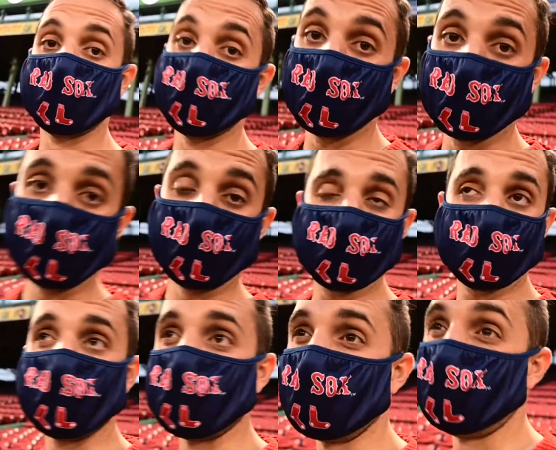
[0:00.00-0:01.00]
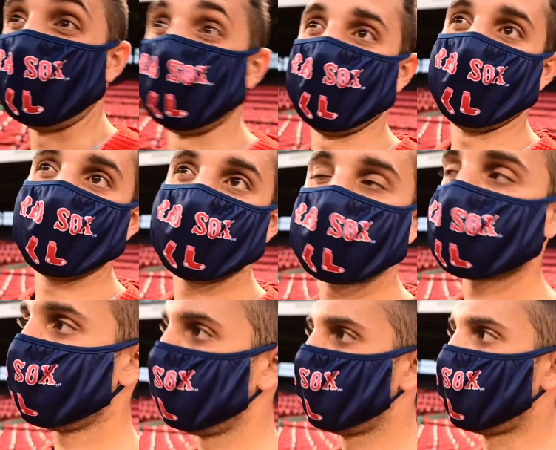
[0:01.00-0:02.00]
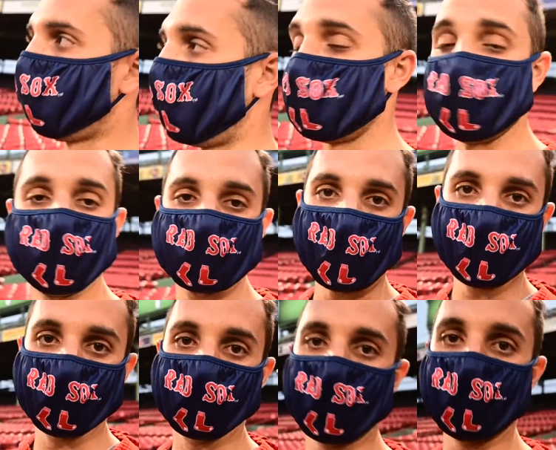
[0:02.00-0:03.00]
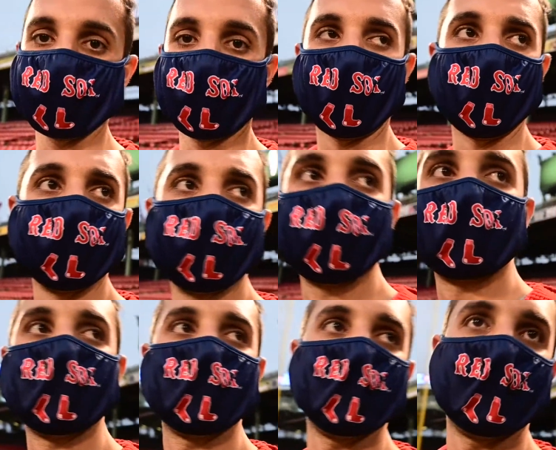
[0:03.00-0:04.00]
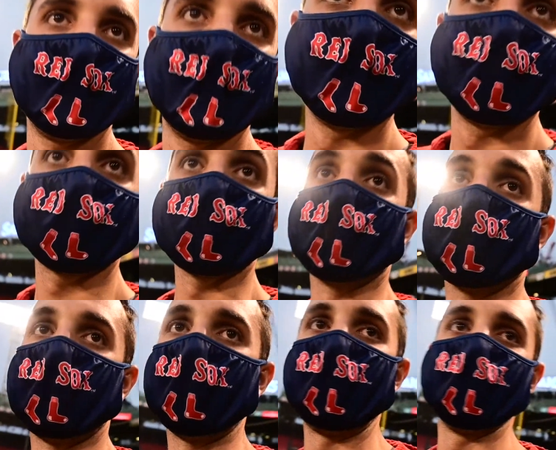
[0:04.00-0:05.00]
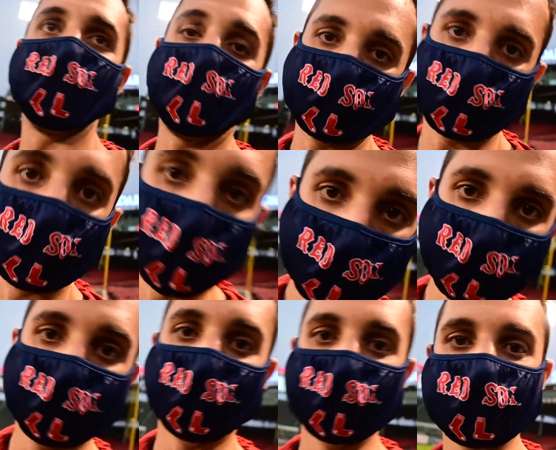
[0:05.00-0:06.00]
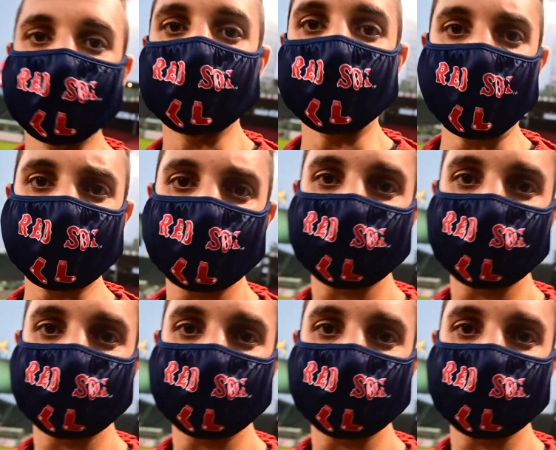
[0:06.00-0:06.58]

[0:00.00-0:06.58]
far I like it, but we're about 20 minutes out from game time. So we're about to really put it to the test.